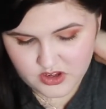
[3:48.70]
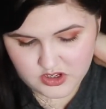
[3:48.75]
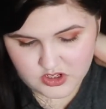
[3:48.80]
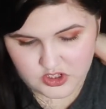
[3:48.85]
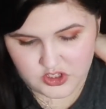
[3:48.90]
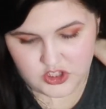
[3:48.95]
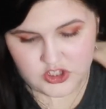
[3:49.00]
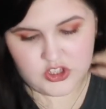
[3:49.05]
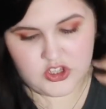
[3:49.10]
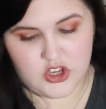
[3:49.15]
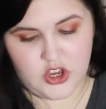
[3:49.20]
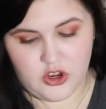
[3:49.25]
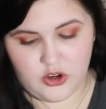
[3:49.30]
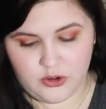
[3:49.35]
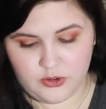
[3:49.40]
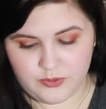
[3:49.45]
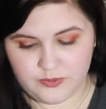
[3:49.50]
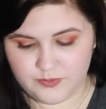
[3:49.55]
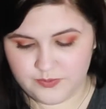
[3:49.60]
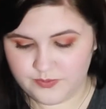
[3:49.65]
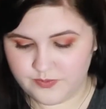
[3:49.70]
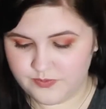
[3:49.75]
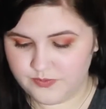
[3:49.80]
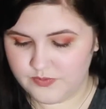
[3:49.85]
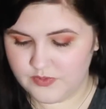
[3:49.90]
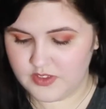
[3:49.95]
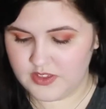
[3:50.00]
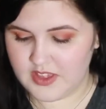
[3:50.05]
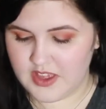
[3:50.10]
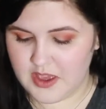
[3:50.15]
So
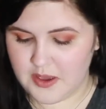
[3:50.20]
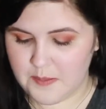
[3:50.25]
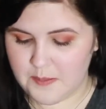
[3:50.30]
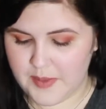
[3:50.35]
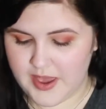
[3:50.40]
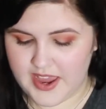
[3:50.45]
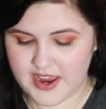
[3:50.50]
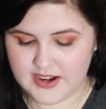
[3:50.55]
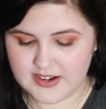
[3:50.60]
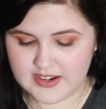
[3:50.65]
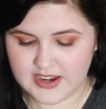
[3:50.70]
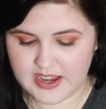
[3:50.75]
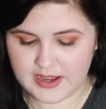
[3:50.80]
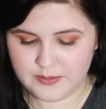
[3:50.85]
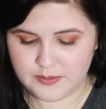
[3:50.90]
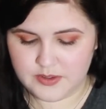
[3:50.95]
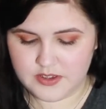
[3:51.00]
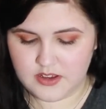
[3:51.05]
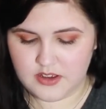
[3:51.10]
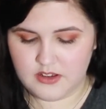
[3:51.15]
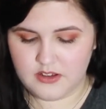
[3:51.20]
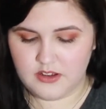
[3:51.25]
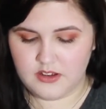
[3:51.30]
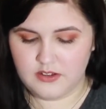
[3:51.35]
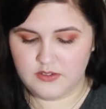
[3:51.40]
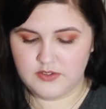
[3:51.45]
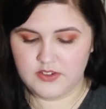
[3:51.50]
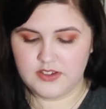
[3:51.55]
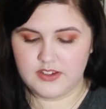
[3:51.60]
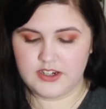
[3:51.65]
the main types
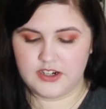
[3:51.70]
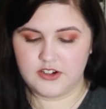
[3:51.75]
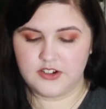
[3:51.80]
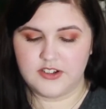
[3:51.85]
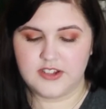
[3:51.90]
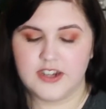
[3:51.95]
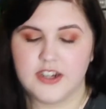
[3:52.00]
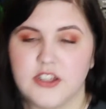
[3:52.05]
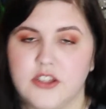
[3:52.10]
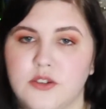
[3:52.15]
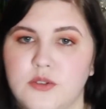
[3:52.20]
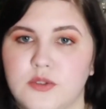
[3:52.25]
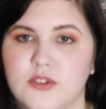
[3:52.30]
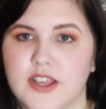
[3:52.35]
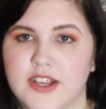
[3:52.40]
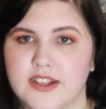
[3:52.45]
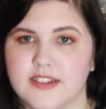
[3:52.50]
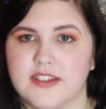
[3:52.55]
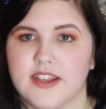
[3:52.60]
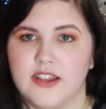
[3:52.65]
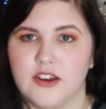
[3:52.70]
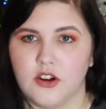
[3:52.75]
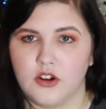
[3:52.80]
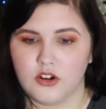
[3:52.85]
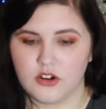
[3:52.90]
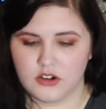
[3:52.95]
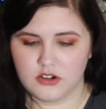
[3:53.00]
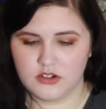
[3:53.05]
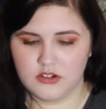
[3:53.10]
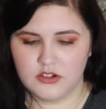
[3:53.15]
of stickers that I use, like I said,
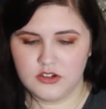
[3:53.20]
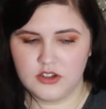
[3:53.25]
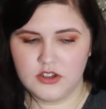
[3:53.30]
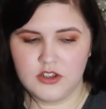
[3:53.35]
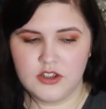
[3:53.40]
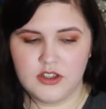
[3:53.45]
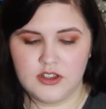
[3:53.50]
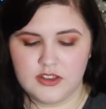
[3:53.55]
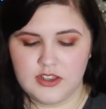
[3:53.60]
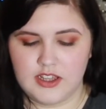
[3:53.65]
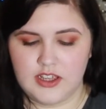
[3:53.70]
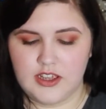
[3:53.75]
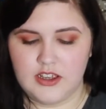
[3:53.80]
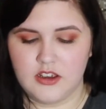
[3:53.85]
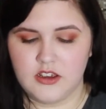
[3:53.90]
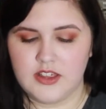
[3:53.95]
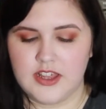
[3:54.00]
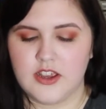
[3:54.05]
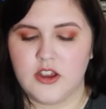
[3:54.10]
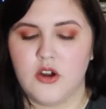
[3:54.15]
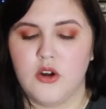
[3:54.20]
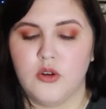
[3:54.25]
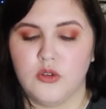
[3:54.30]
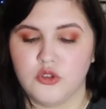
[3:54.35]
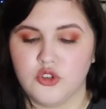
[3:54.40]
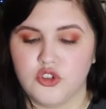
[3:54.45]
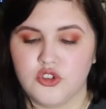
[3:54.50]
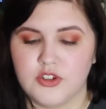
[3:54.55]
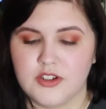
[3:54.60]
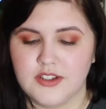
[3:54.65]
are the like
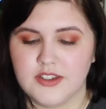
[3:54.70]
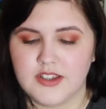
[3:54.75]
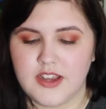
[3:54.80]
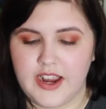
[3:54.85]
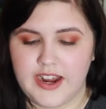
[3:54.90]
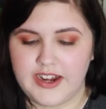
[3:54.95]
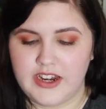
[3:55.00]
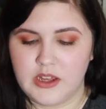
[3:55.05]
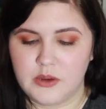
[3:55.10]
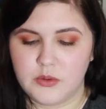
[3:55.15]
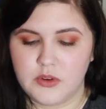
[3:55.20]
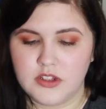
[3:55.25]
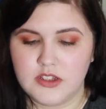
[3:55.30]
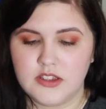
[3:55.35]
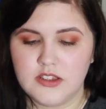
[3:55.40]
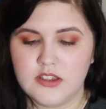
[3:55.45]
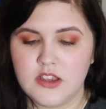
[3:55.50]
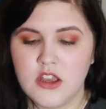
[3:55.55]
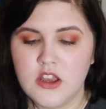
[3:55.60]
ultra tiny ones.